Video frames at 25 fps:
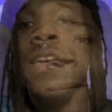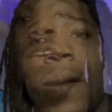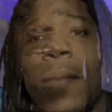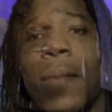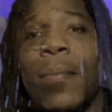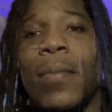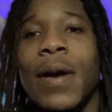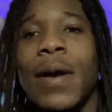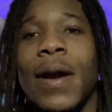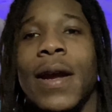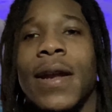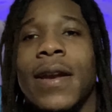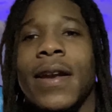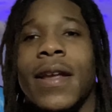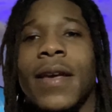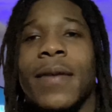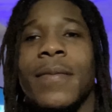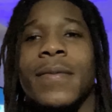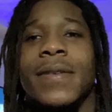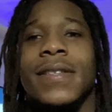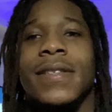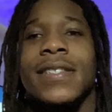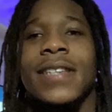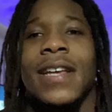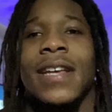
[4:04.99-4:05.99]
My brand
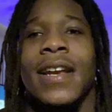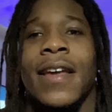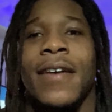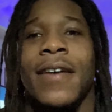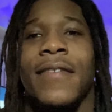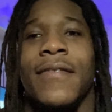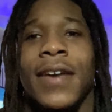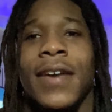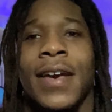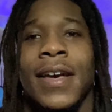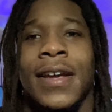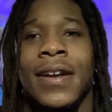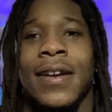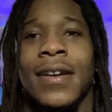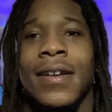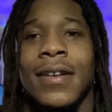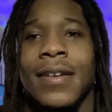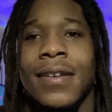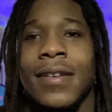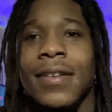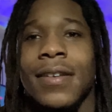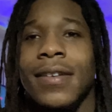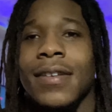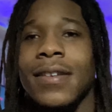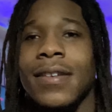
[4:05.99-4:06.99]
name is Salavad.
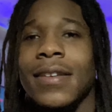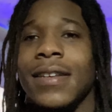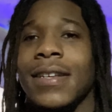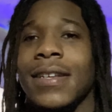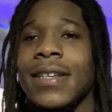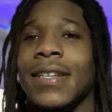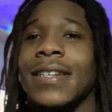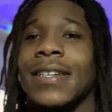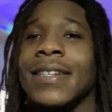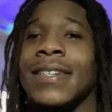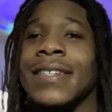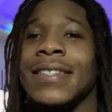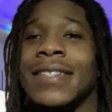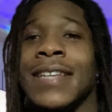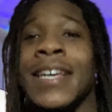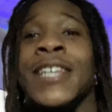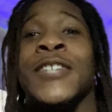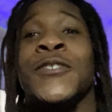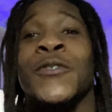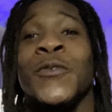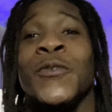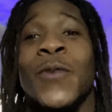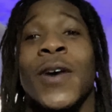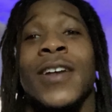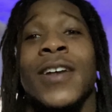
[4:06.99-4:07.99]

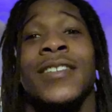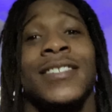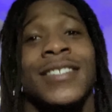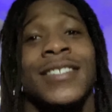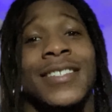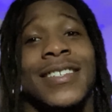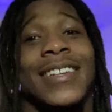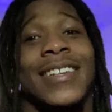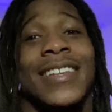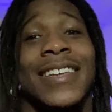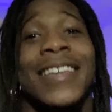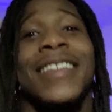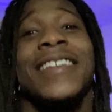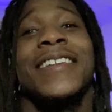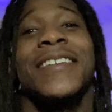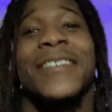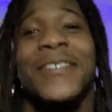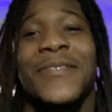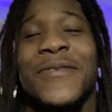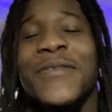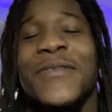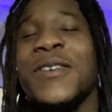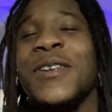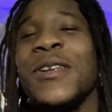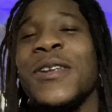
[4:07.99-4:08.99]
Thanks for watching to the end of
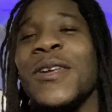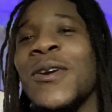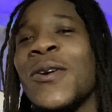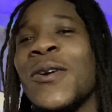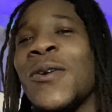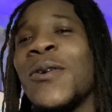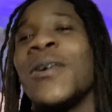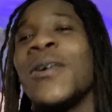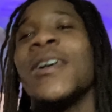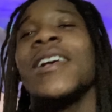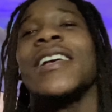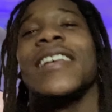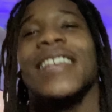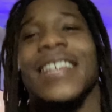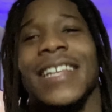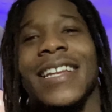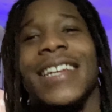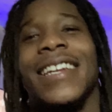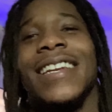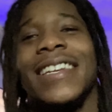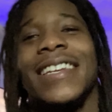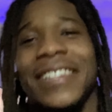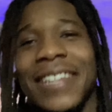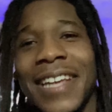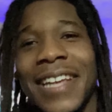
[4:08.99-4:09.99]
the video.
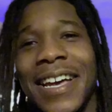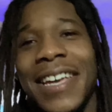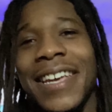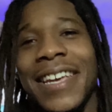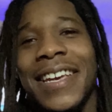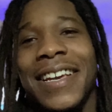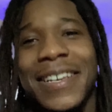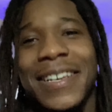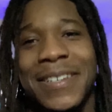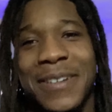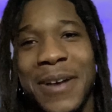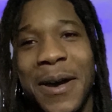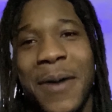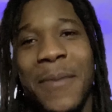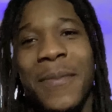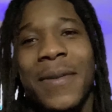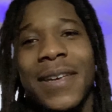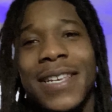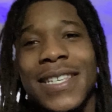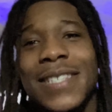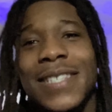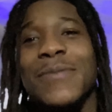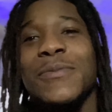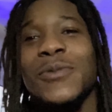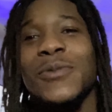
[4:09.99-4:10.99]
Like,
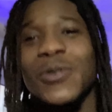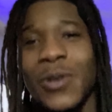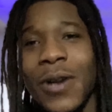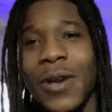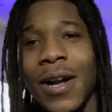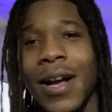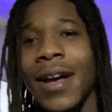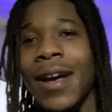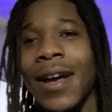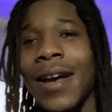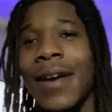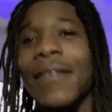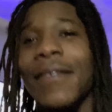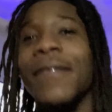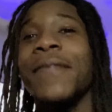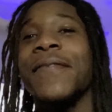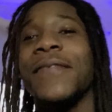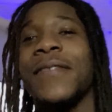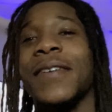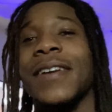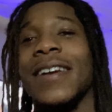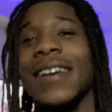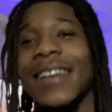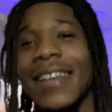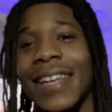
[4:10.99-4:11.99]
comment, and subscribe
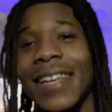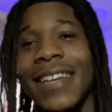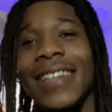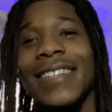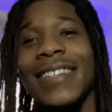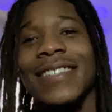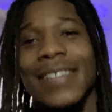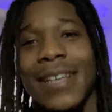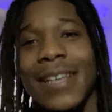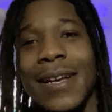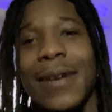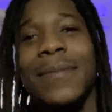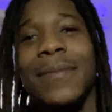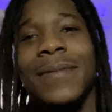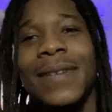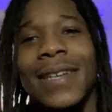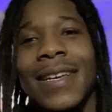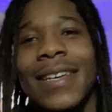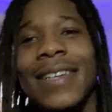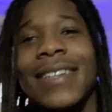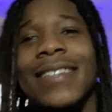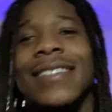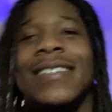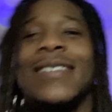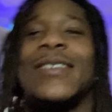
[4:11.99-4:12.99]
for the latest
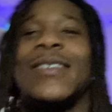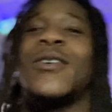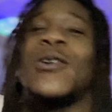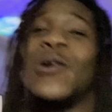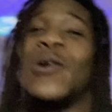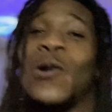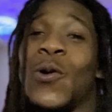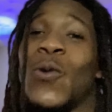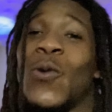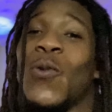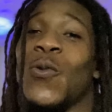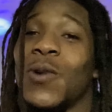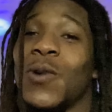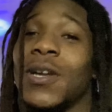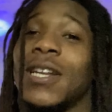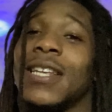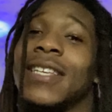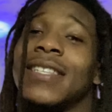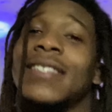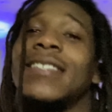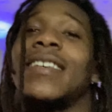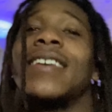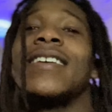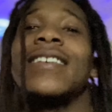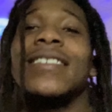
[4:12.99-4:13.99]
updates on what
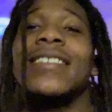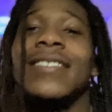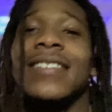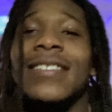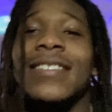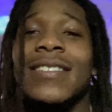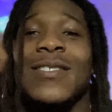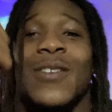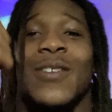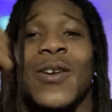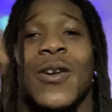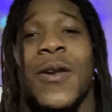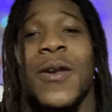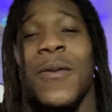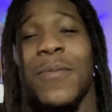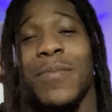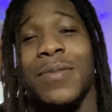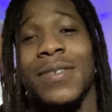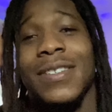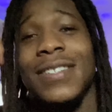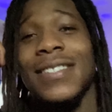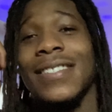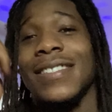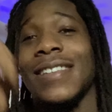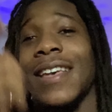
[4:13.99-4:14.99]
it takes to start up
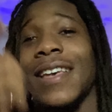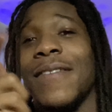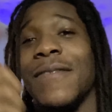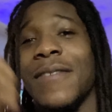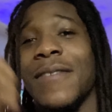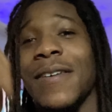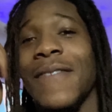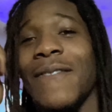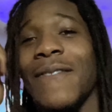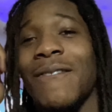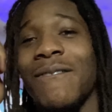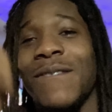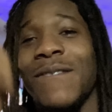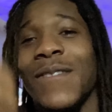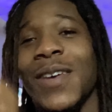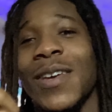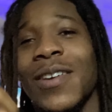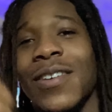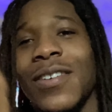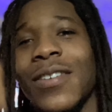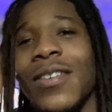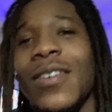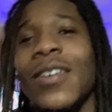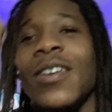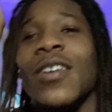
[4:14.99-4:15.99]
a
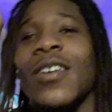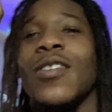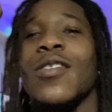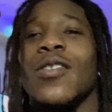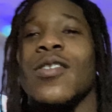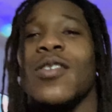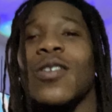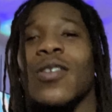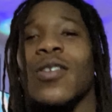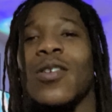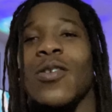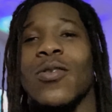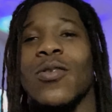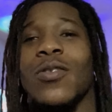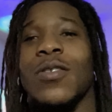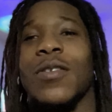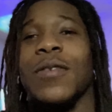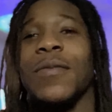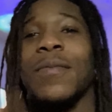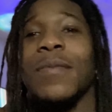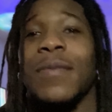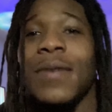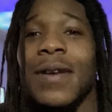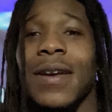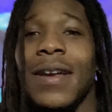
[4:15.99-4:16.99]
7-figure
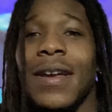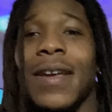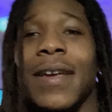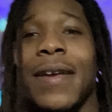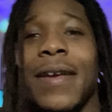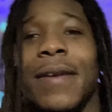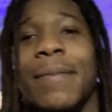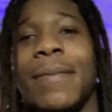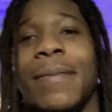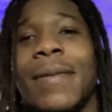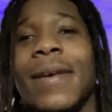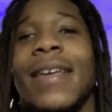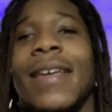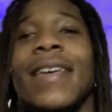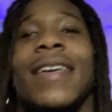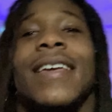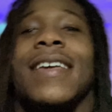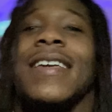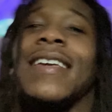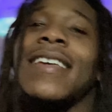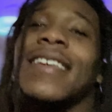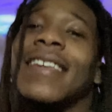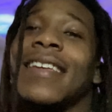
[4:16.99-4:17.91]
clothing brand, man.